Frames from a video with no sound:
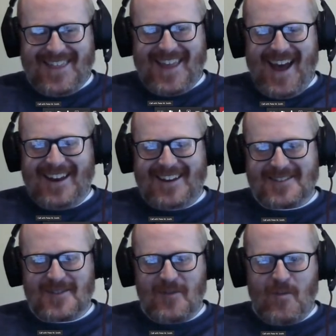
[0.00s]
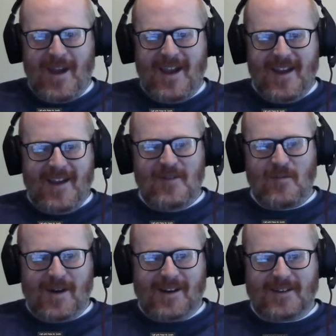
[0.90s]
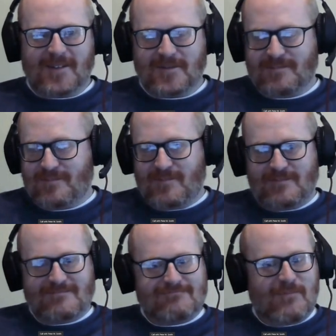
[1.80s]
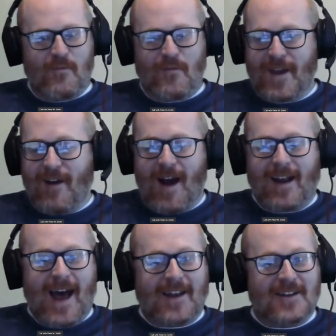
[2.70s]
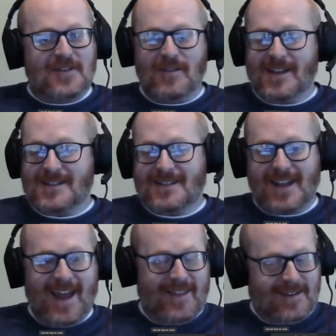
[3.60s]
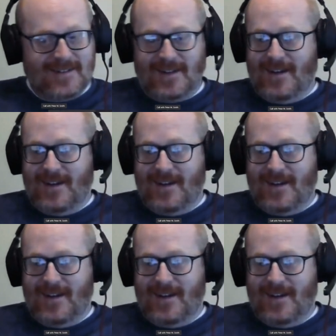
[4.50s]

that we will figure out how to do this together.